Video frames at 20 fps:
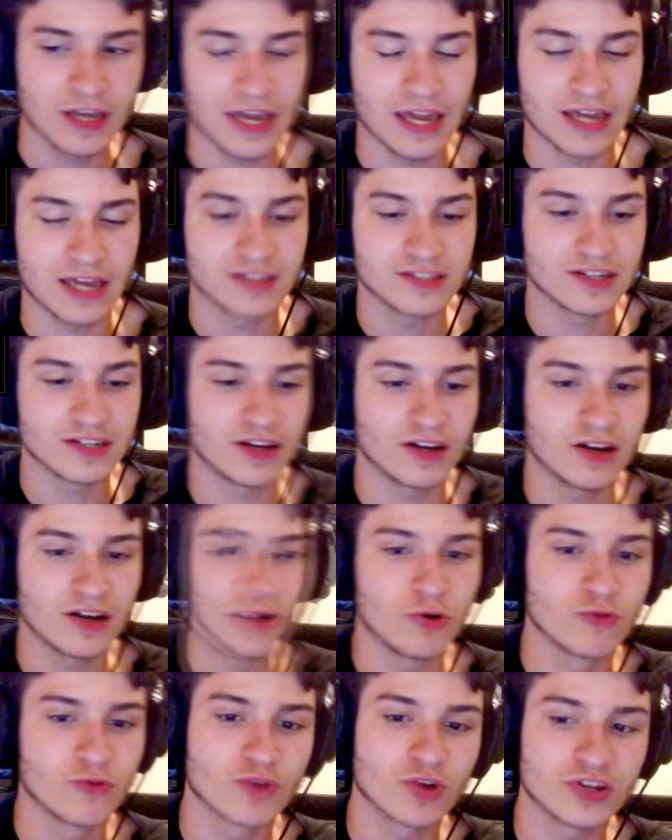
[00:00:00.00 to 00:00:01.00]
And
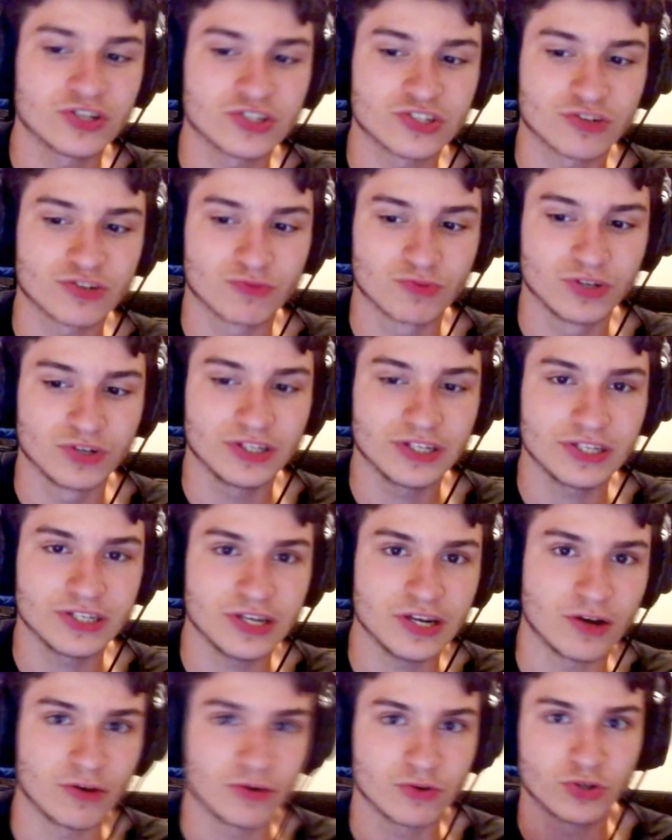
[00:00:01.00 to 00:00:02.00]
overall, just a really,
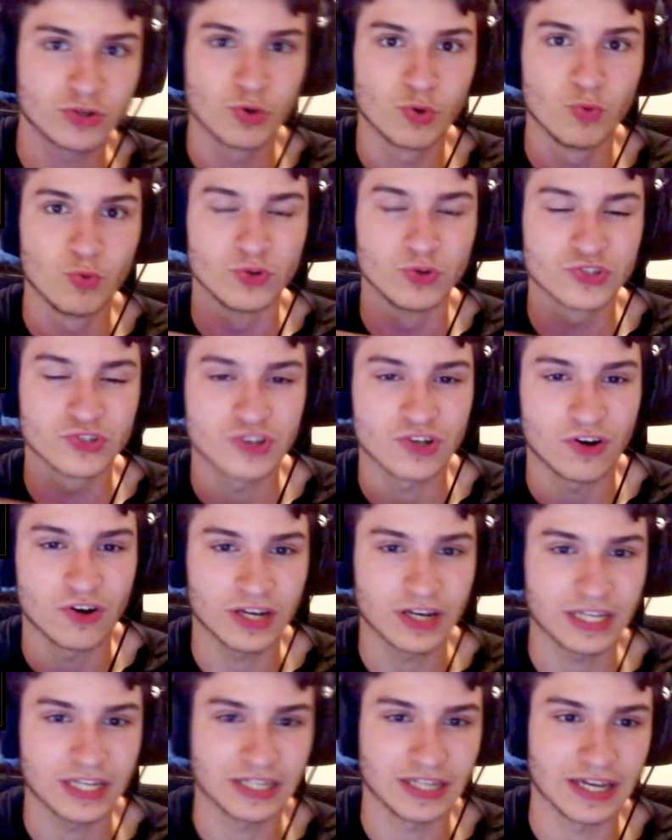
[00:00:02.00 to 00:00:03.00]
you know, cool
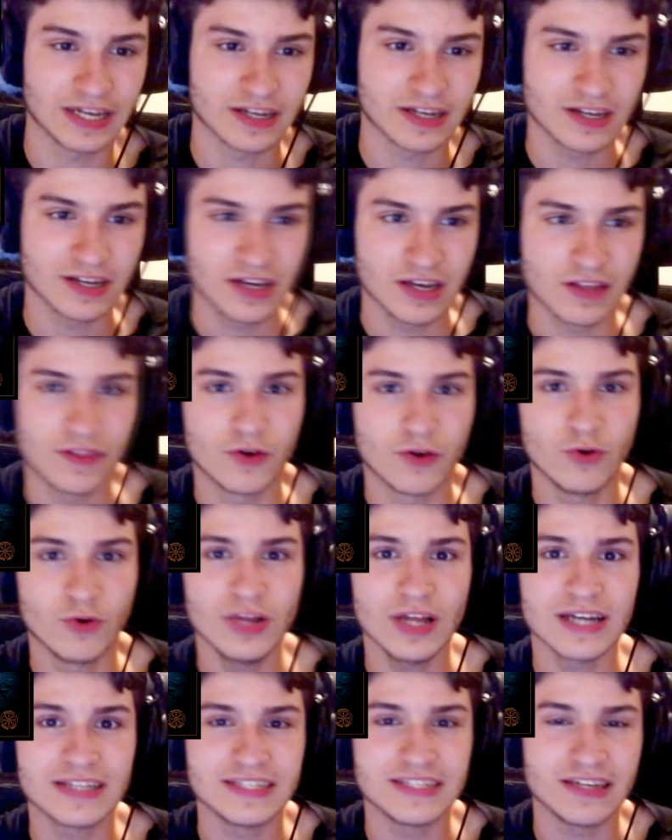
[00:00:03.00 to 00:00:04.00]
song, and like the
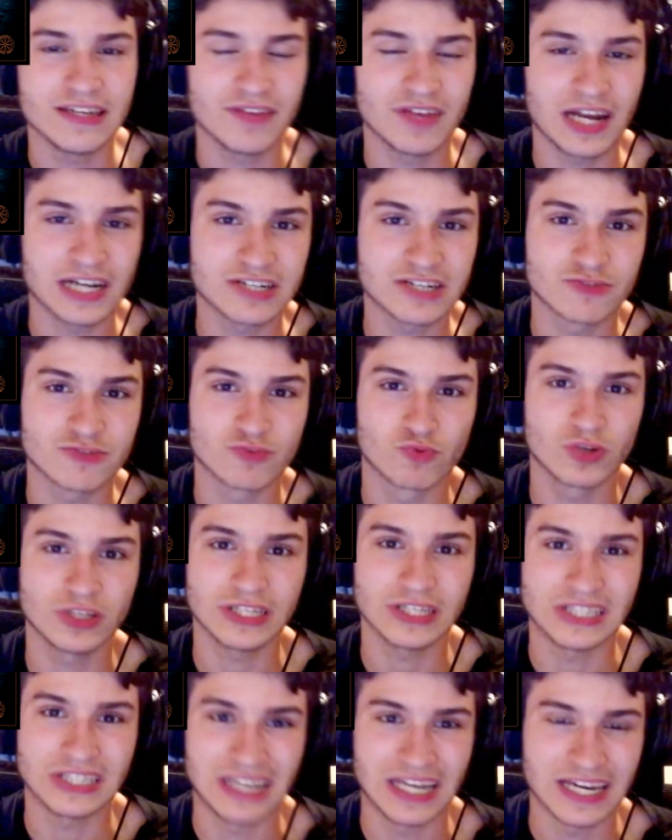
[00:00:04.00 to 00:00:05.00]
whole idea of it, I just
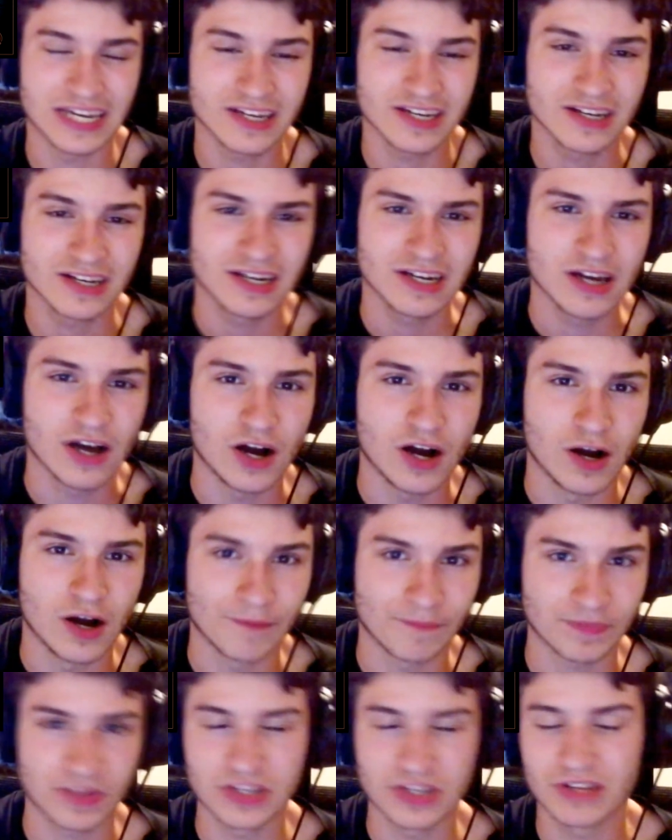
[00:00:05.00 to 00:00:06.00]
really like
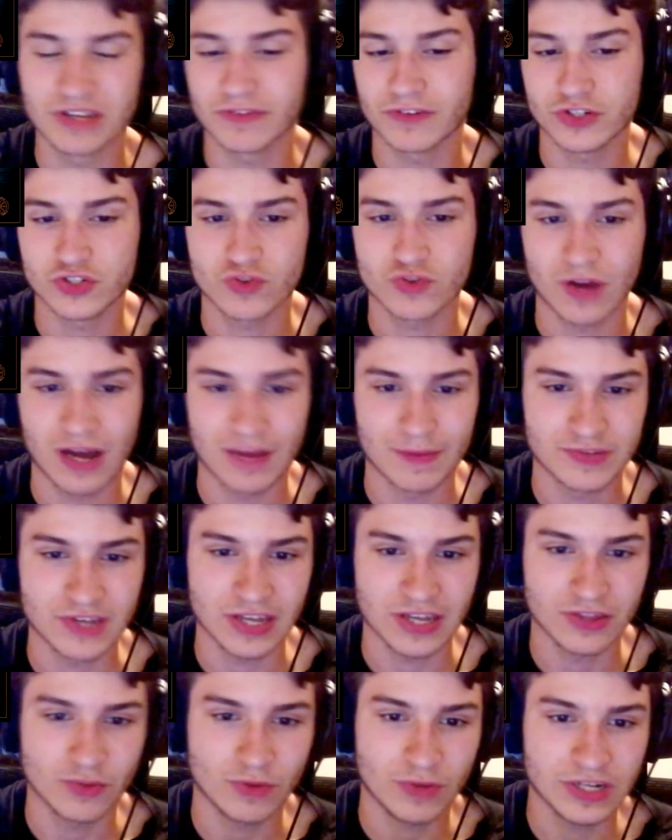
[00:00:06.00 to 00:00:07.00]
the different drops
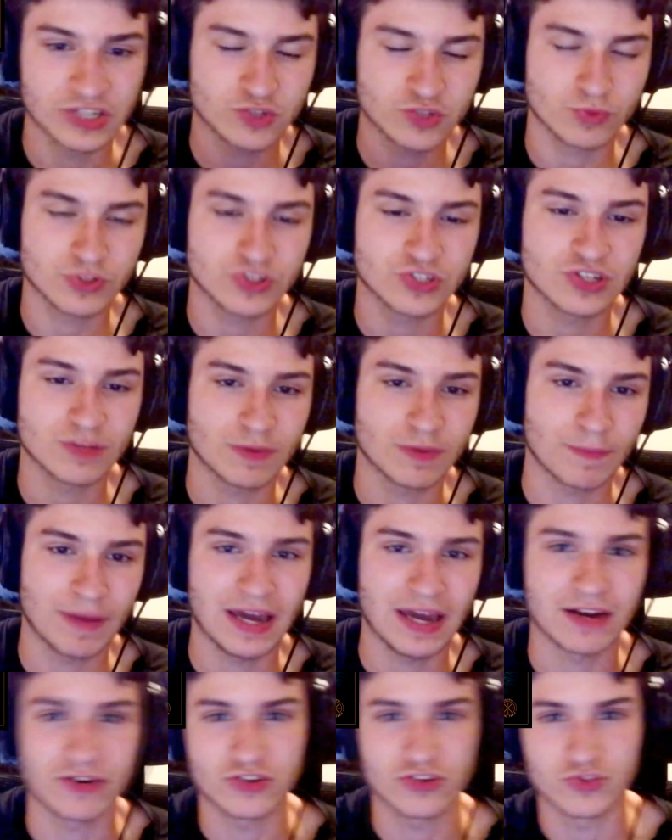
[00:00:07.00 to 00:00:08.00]
and the way it switches up the
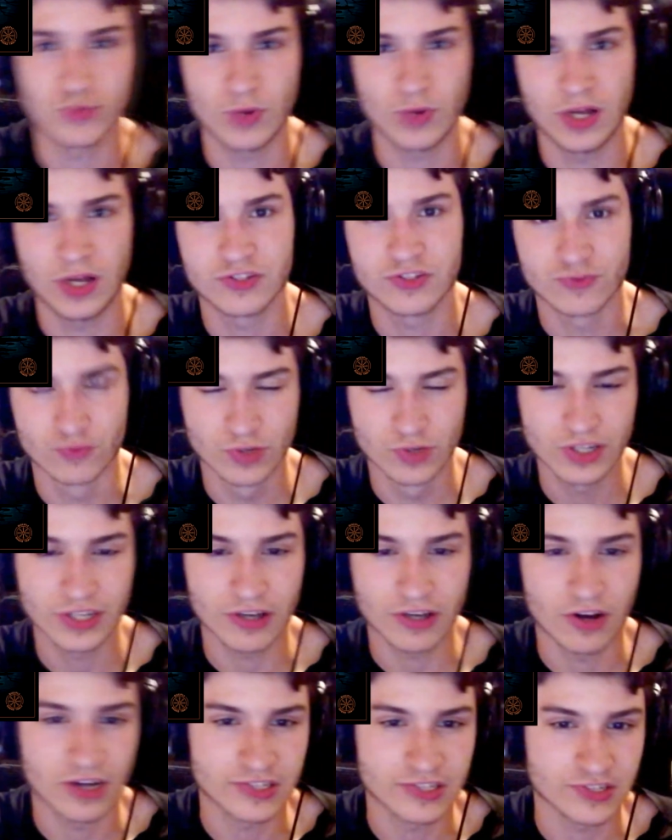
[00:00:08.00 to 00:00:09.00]
pattern as well. It's
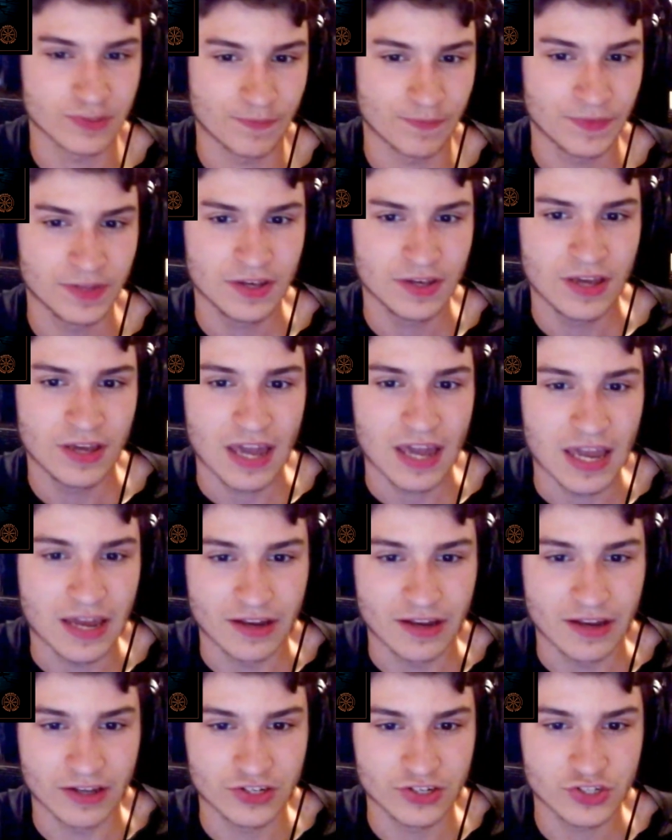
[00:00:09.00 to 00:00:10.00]
really awesome,
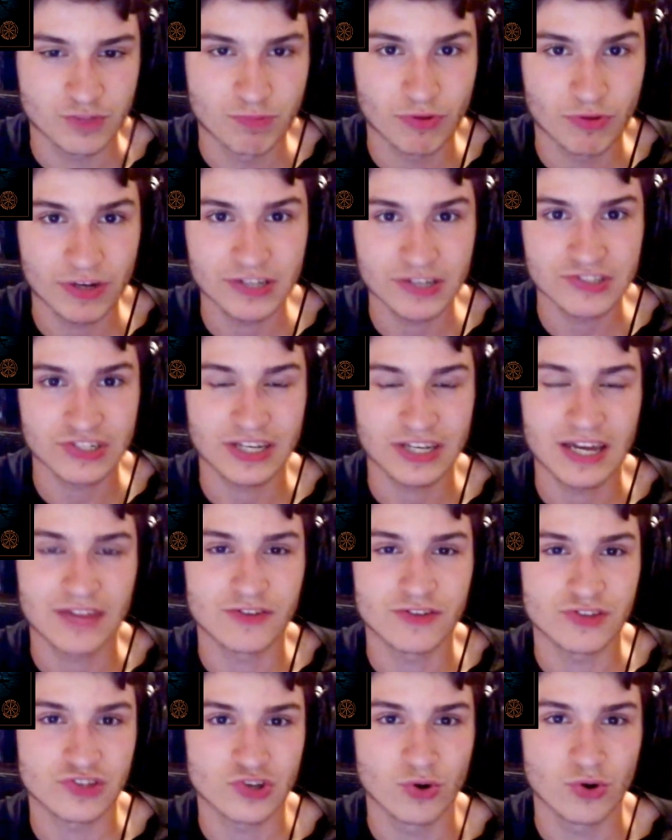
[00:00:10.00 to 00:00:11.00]
and just brings
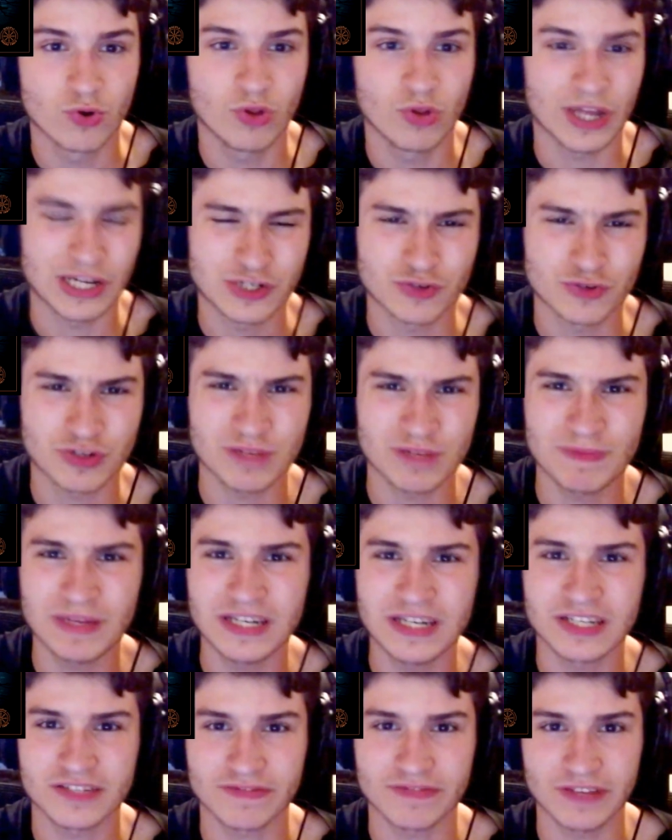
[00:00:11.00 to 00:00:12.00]
together this whole like
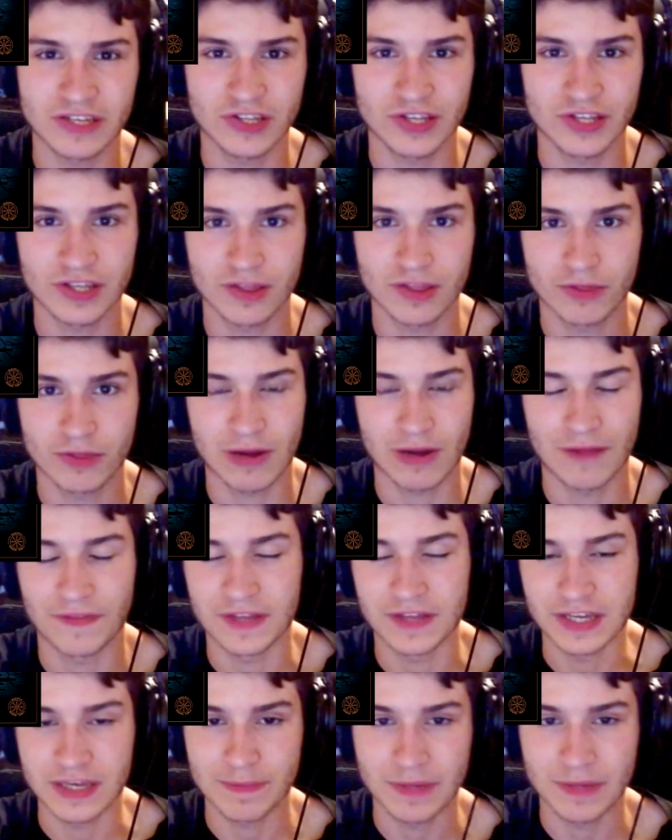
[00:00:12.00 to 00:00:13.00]
creepiness feeling throughout
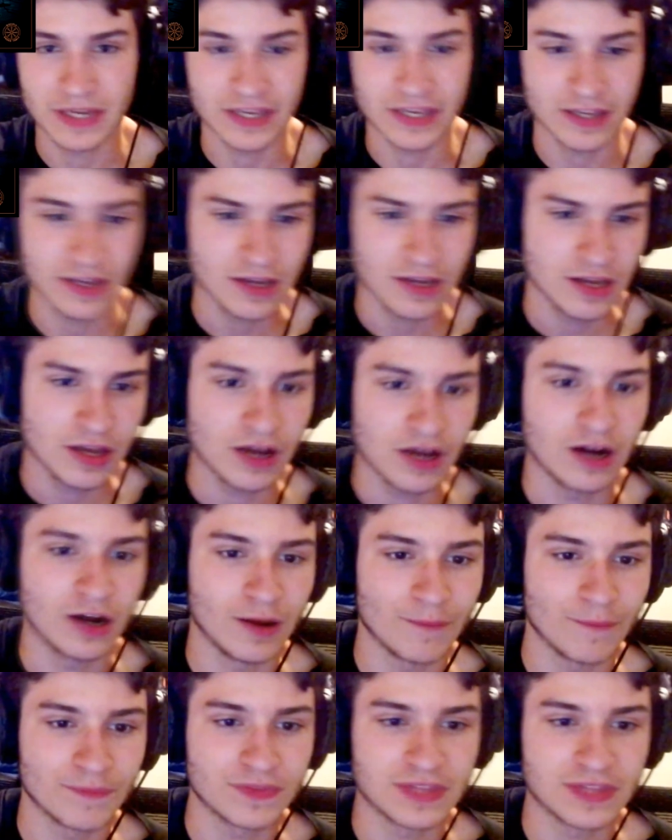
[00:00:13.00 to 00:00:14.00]
the EP
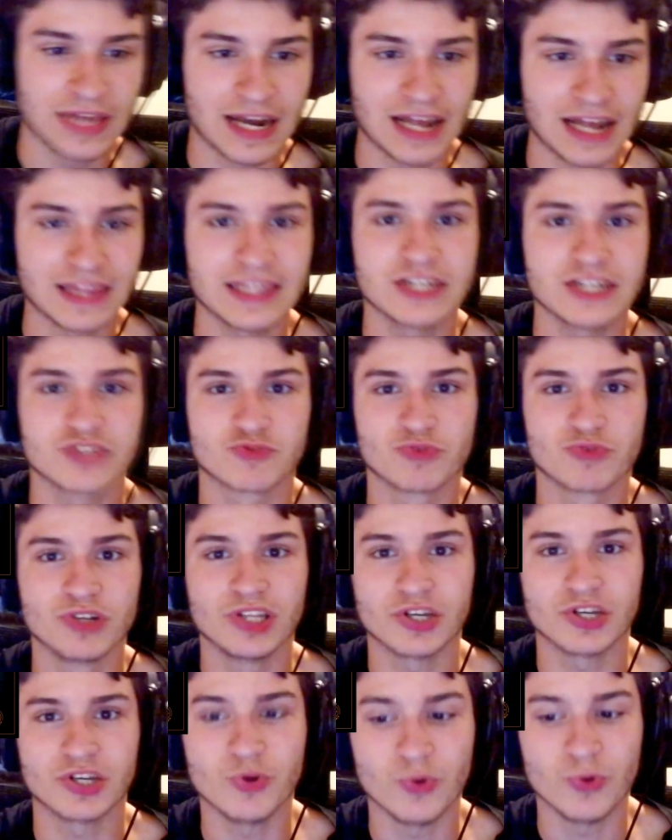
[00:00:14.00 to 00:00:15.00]
that I think is
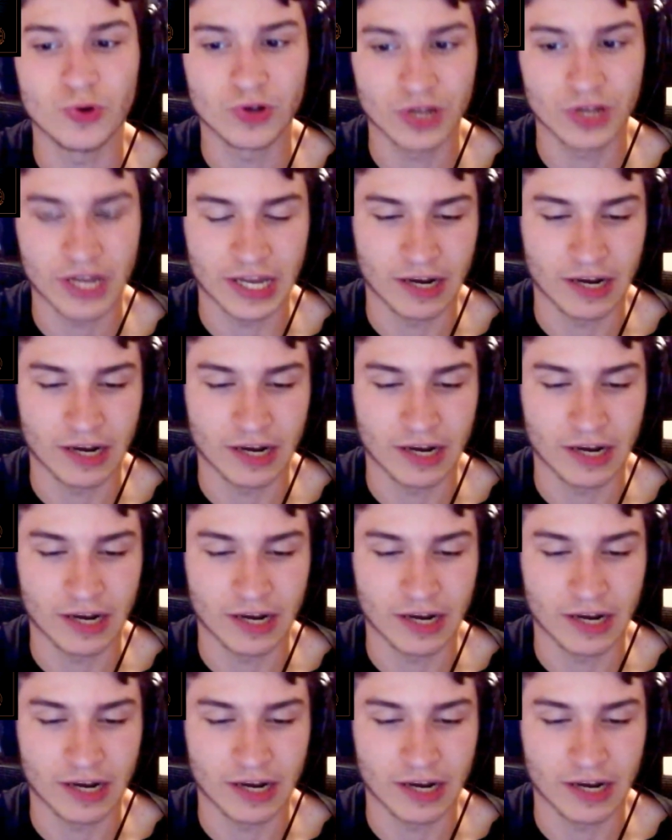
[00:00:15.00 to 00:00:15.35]
really cool.